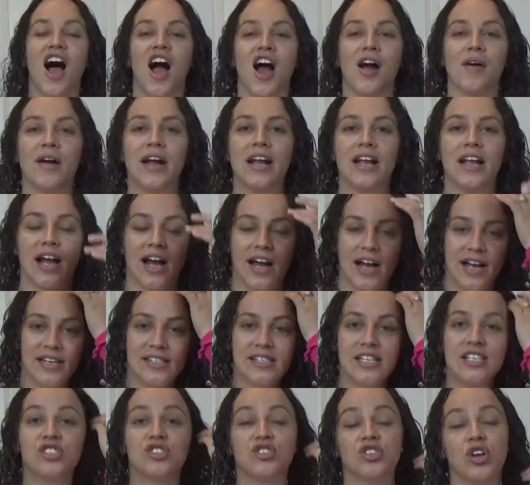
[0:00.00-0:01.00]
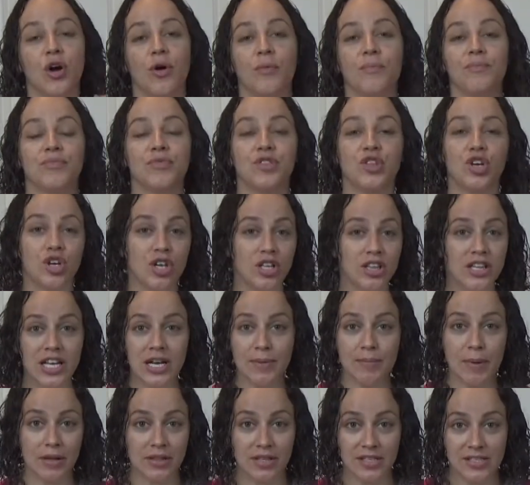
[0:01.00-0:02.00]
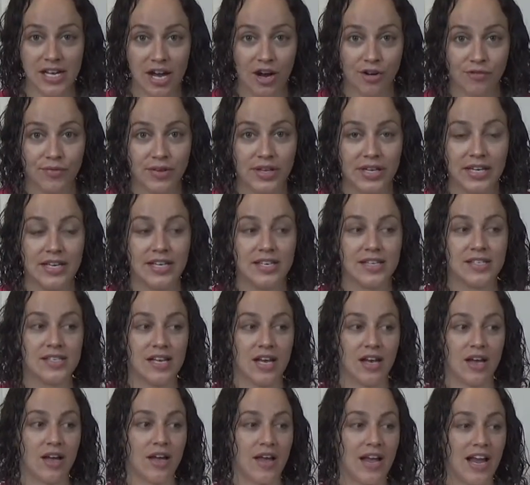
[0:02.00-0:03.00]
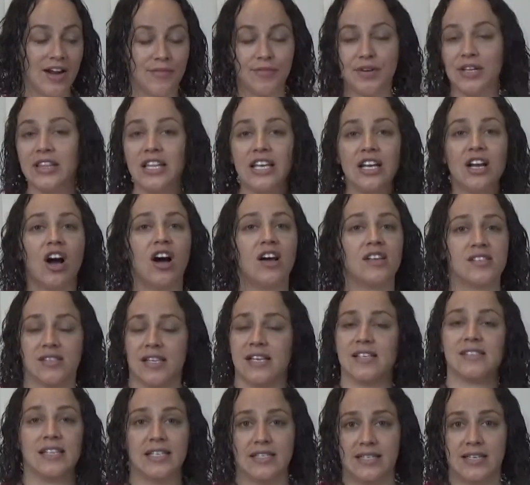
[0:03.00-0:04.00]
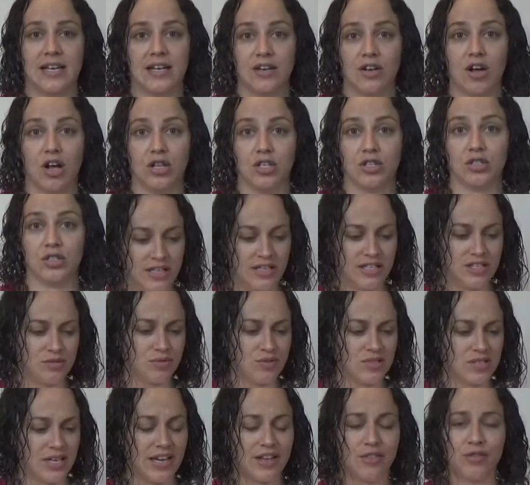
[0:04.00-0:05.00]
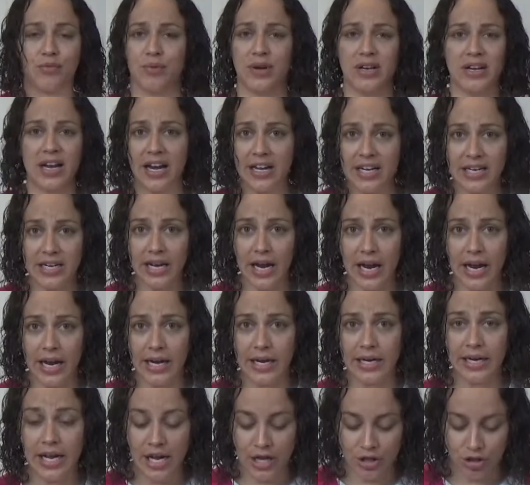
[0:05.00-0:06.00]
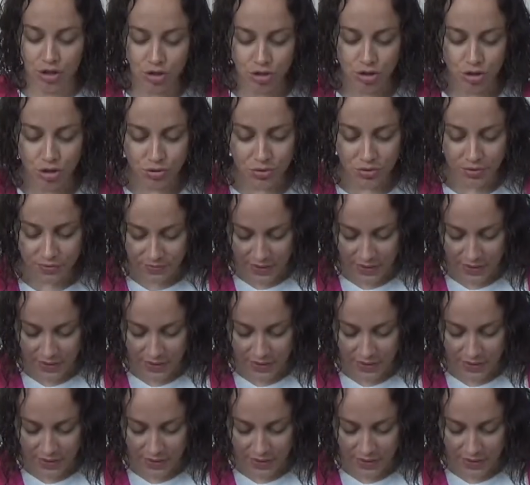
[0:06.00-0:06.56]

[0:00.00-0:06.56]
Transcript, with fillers: Alright guys, so the good thing about this outfit is everything costs less than ten dollars. This was like three ninety-nine, the shoes were